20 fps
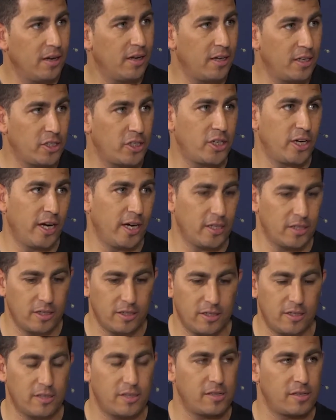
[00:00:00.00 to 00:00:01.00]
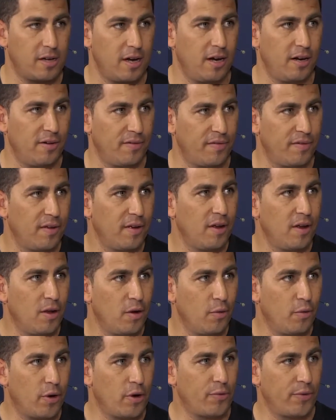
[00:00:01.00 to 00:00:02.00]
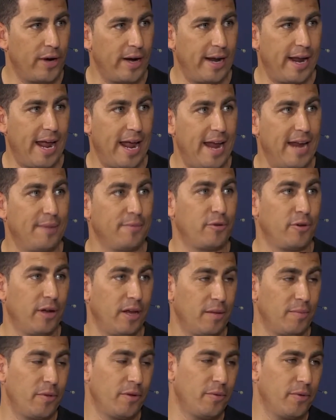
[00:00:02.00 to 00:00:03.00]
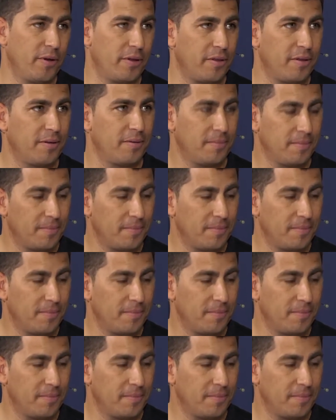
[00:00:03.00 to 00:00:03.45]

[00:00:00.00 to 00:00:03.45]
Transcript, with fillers: has changed, and this is kind of what we aim to help them with.